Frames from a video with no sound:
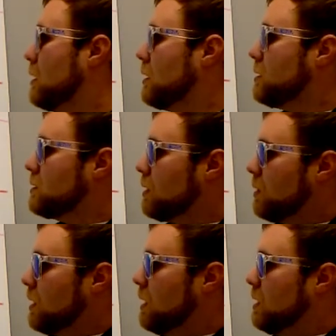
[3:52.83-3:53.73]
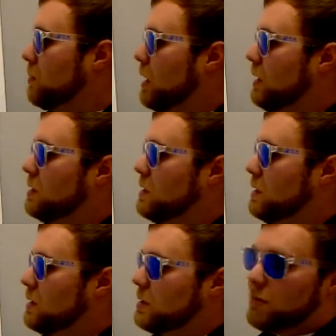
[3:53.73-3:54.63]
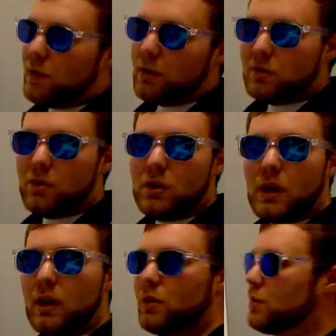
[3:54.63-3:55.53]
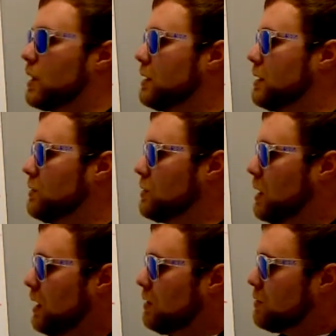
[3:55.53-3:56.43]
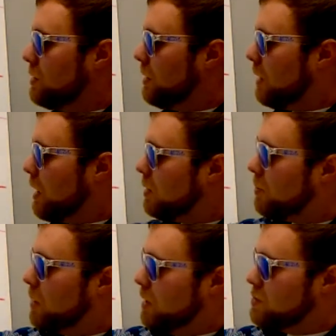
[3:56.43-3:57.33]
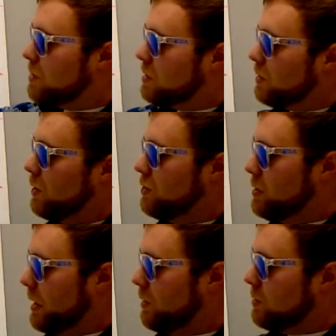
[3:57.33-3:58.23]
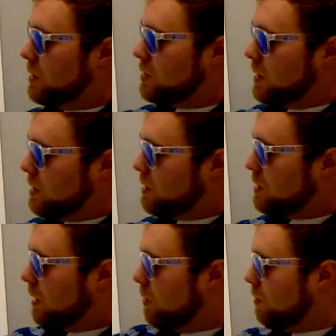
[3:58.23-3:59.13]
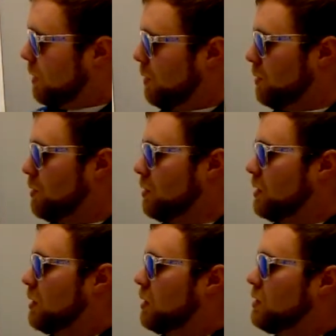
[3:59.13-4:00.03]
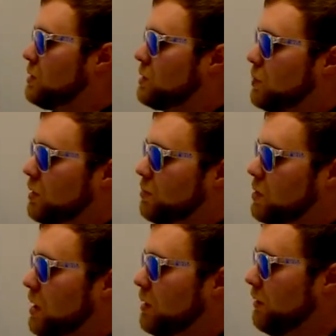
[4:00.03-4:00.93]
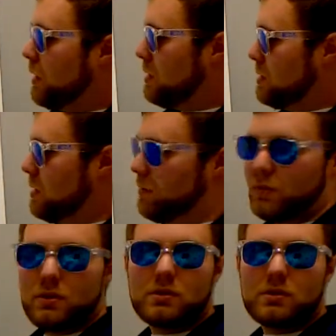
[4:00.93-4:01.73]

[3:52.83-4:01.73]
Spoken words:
So again, it made a 65-degree angle. That didn't change, and the ladder measure isn't going to change. That stays the same in both. It's just what I'm trying to find is different.